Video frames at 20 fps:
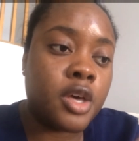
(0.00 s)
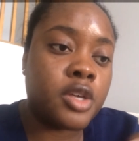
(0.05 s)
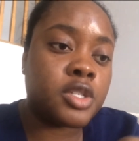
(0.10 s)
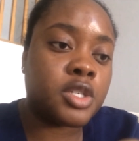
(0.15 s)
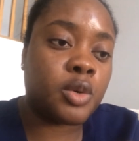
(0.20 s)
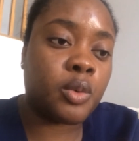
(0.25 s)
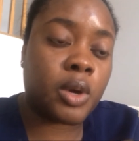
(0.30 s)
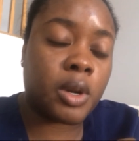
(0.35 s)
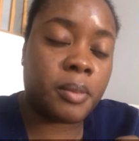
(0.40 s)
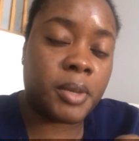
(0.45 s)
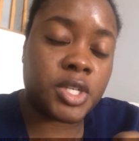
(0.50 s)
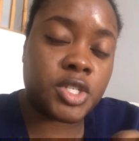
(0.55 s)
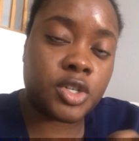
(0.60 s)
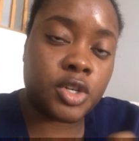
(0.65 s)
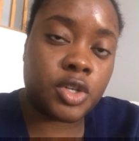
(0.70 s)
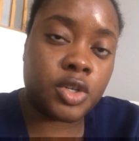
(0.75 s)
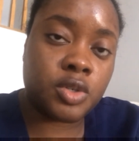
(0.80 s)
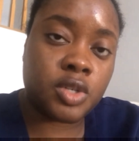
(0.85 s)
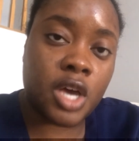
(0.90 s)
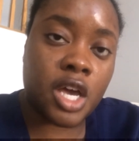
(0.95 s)
So you want to make
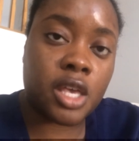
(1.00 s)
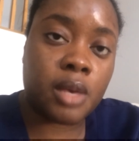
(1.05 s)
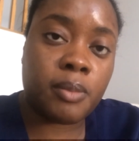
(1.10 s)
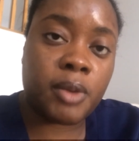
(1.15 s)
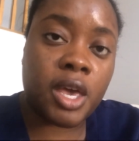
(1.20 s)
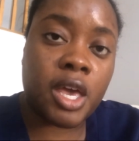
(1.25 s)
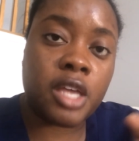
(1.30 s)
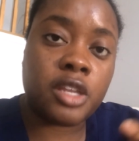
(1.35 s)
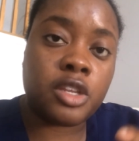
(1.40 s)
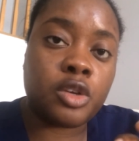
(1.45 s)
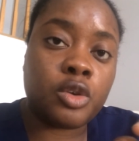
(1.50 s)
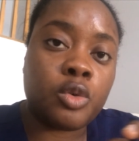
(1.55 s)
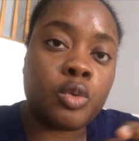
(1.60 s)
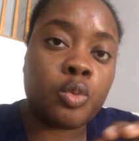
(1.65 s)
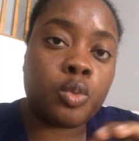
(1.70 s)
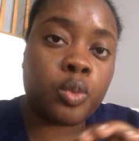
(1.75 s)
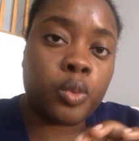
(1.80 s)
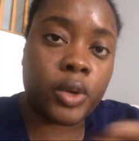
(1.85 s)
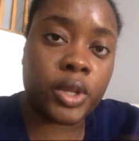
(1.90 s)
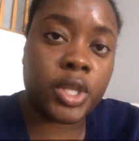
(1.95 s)
sure you document and
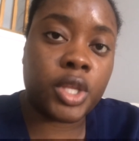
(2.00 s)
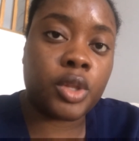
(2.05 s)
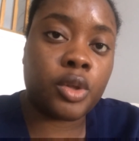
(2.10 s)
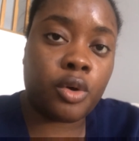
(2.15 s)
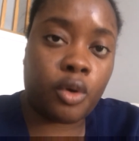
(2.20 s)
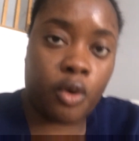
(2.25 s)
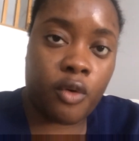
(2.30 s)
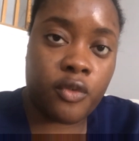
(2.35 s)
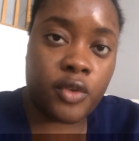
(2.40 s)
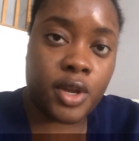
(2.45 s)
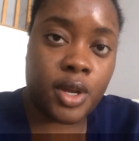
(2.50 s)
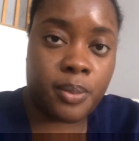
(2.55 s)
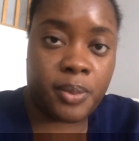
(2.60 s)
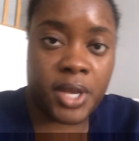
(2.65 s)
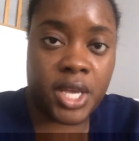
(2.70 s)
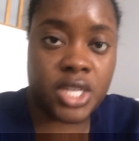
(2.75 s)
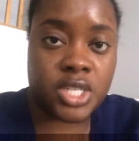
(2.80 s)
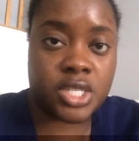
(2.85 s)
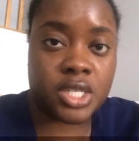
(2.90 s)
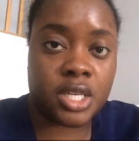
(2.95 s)
you really look over your
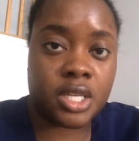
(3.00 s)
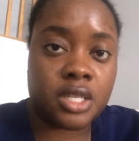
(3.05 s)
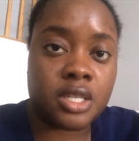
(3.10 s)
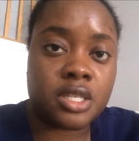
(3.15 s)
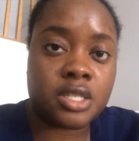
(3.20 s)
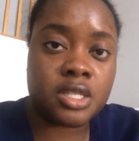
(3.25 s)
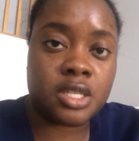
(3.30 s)
patient